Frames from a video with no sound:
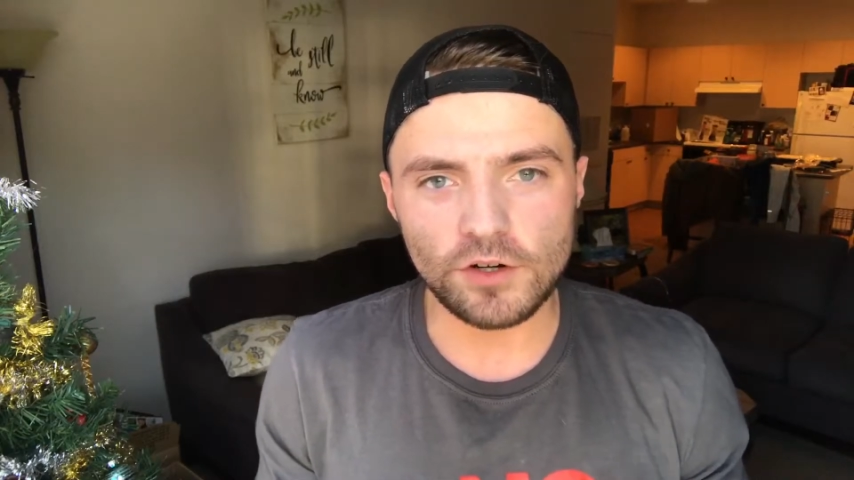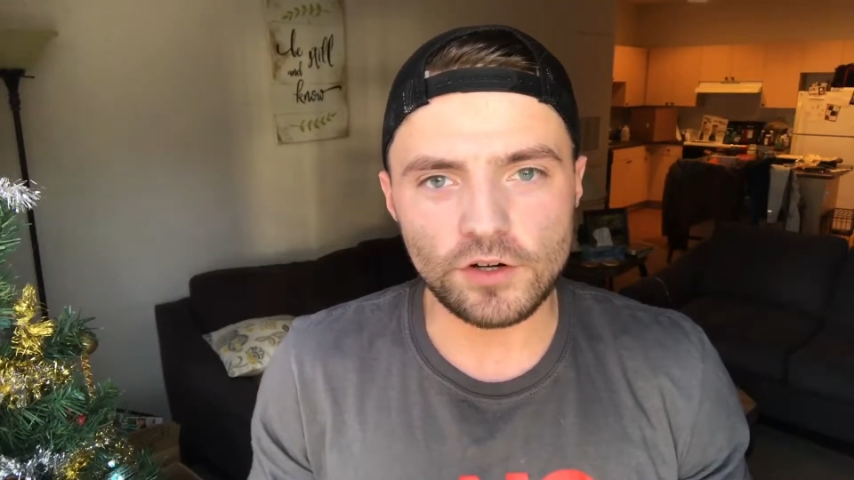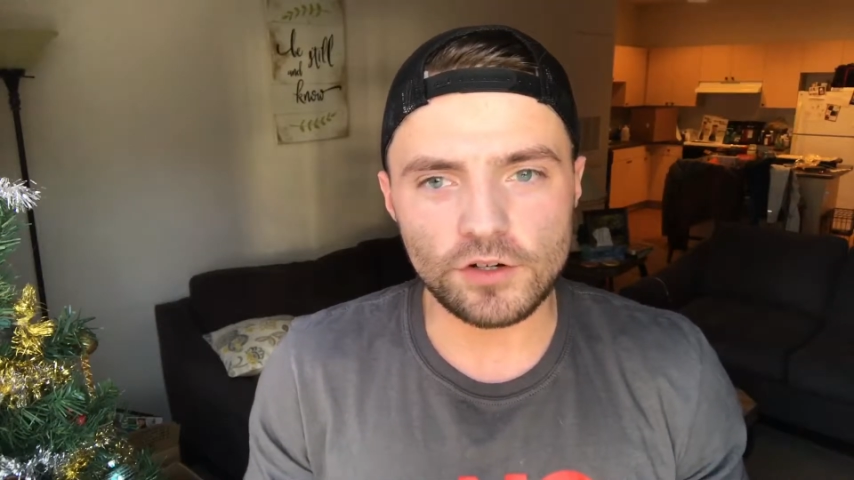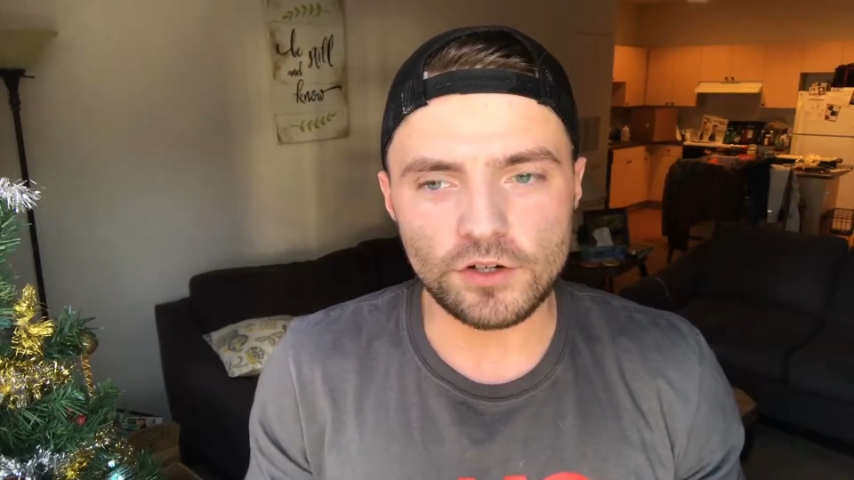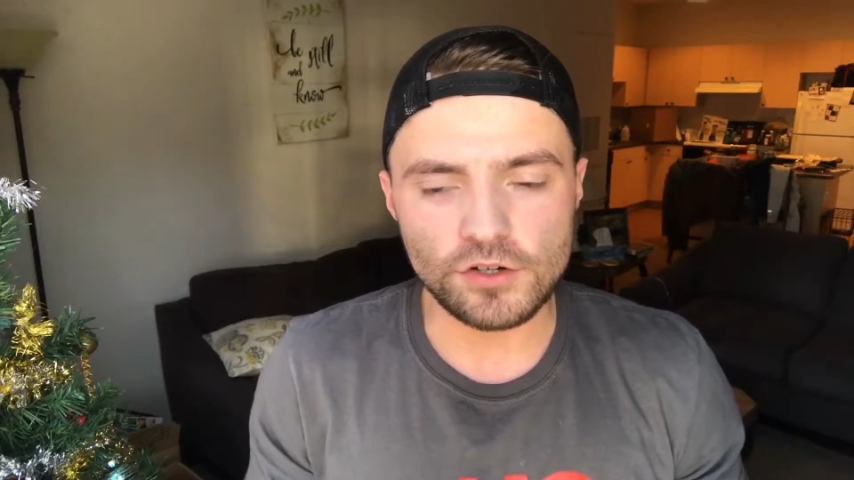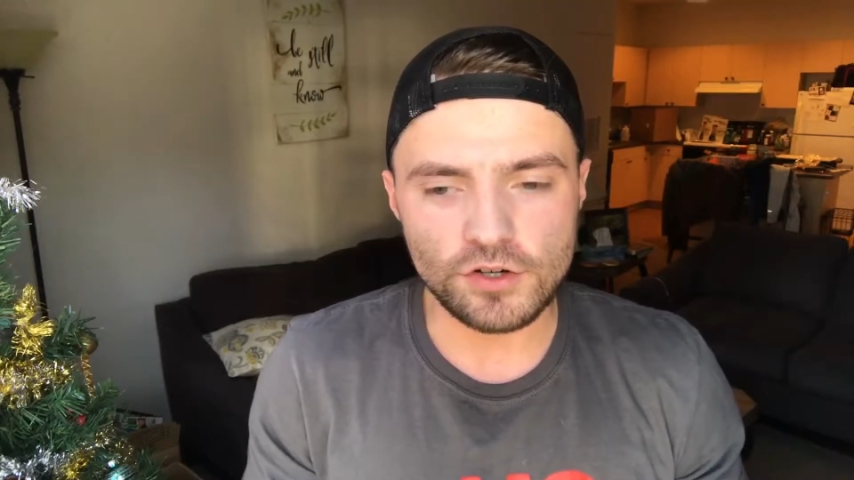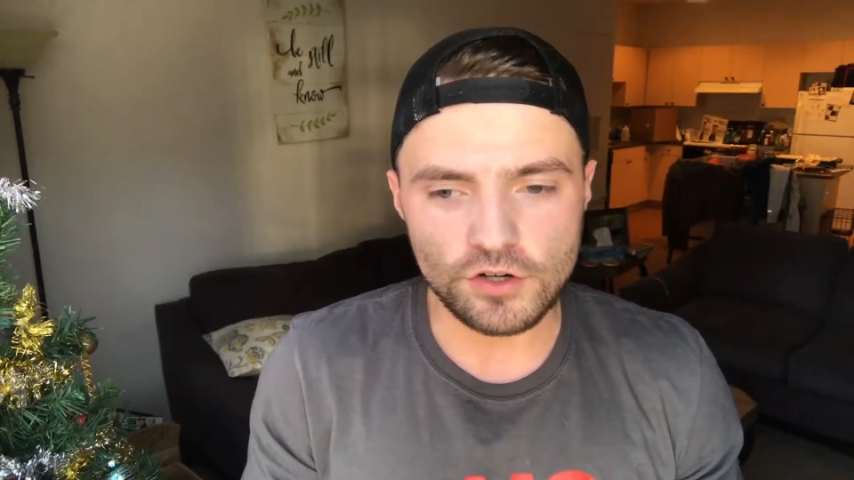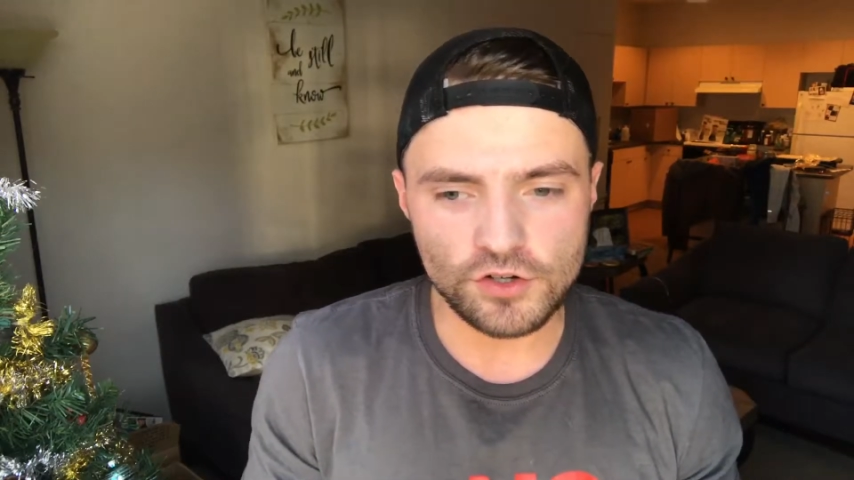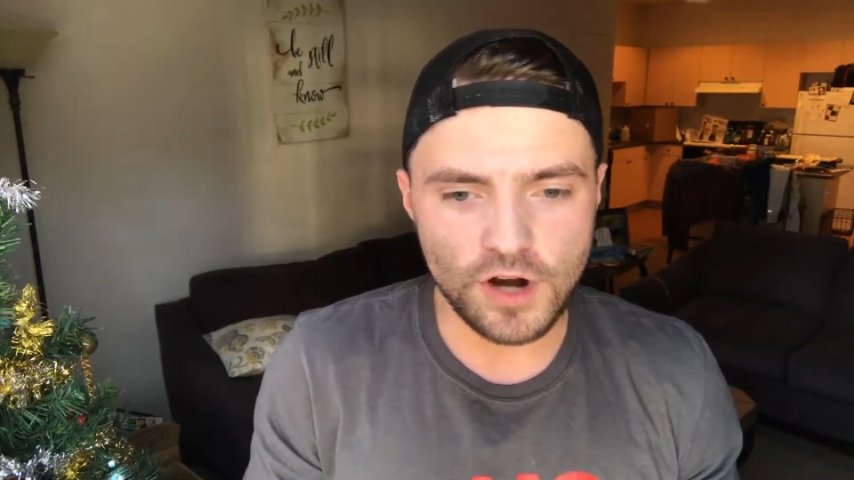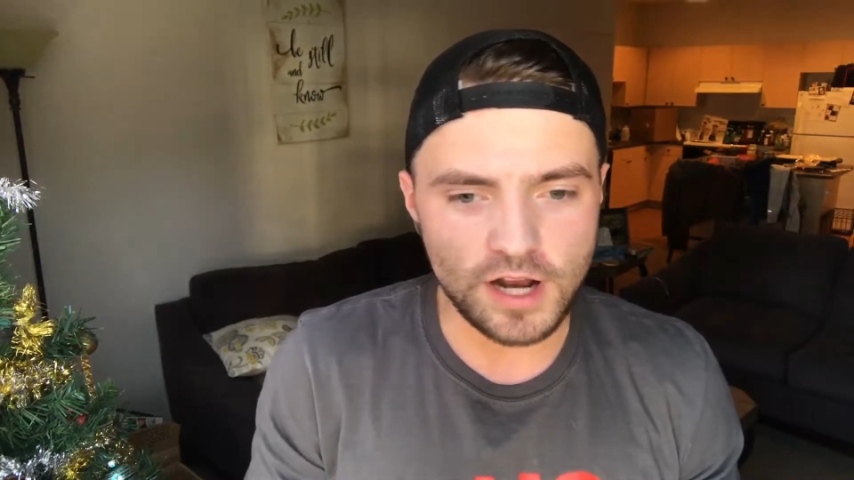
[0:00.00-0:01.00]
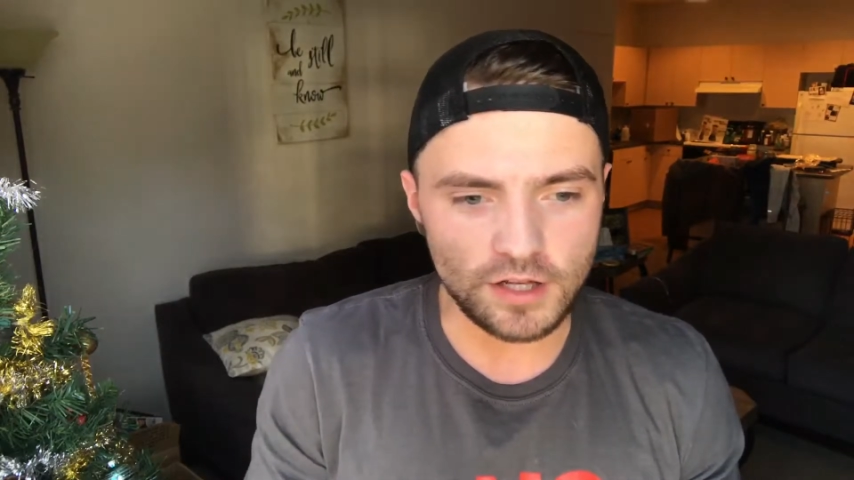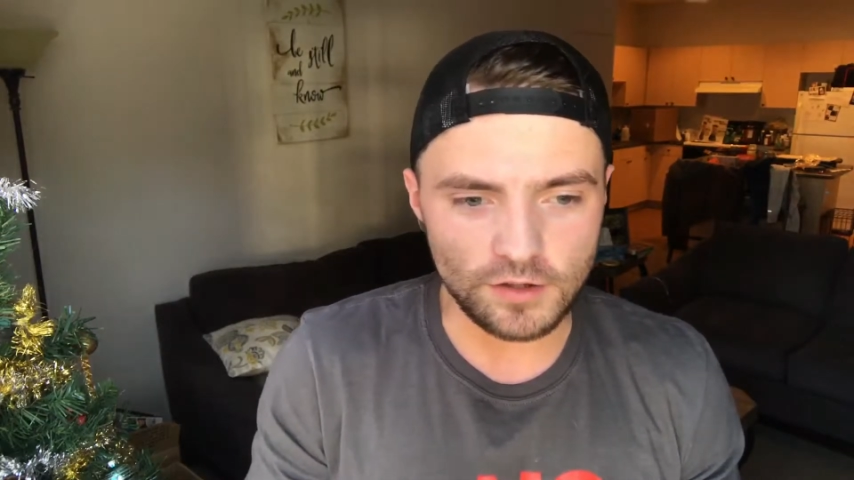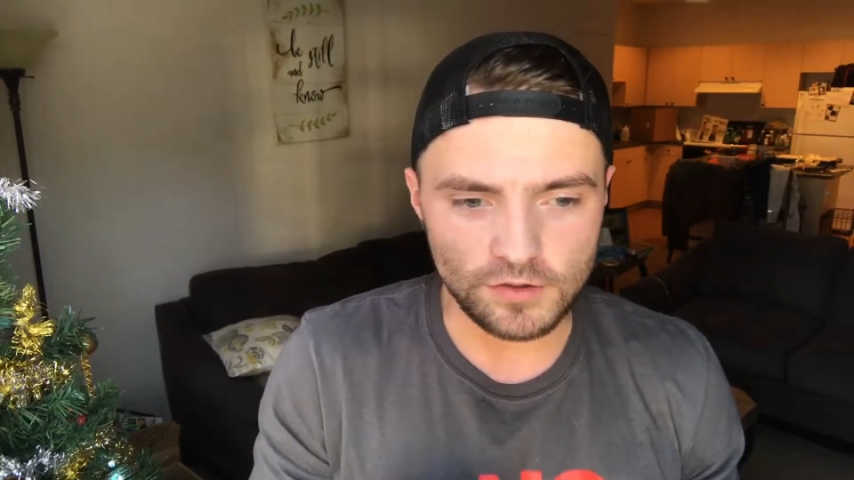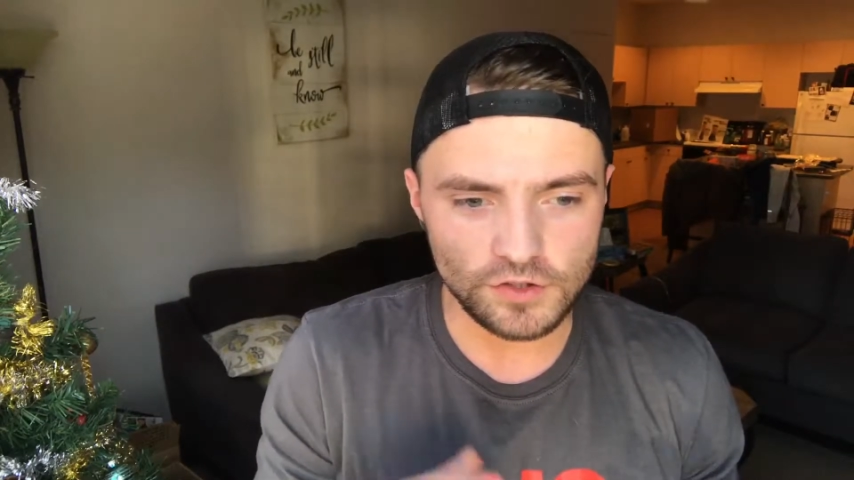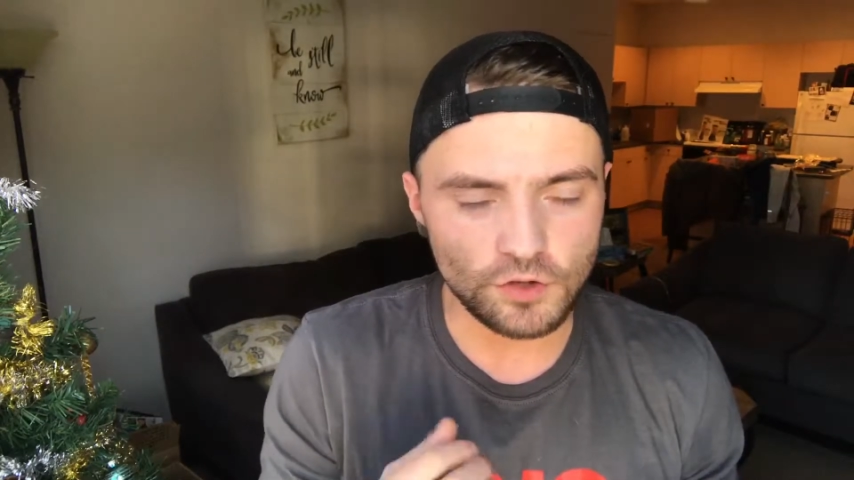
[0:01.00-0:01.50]
you're trying
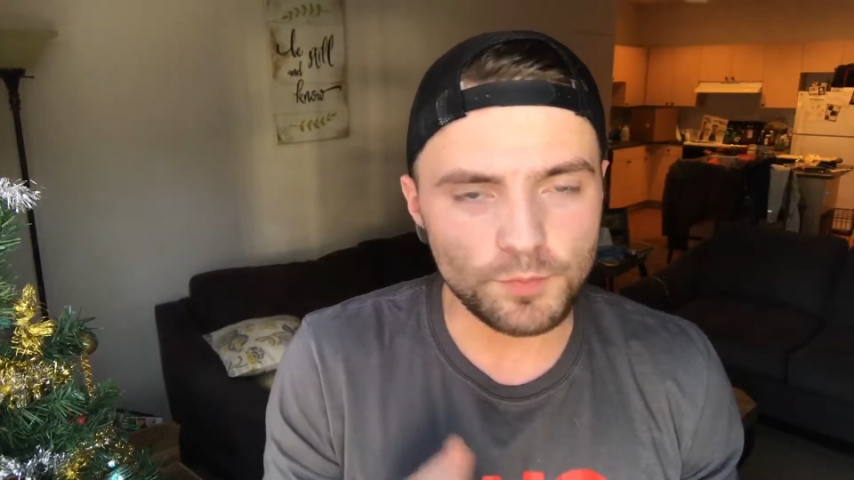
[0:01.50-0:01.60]
to